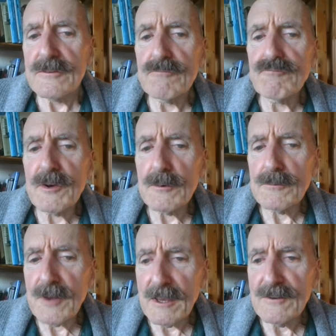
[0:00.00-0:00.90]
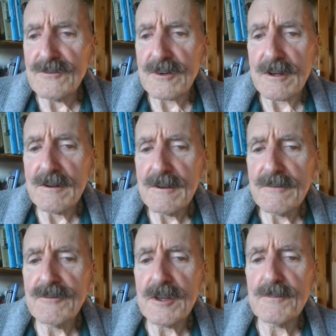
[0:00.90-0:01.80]
The real nature
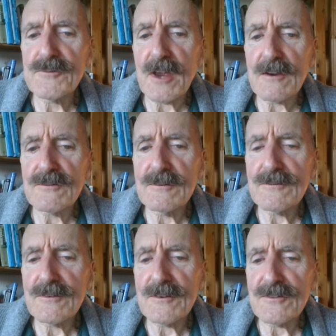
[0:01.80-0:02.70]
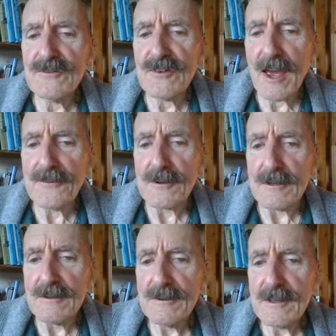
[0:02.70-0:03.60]
of the objection to this channel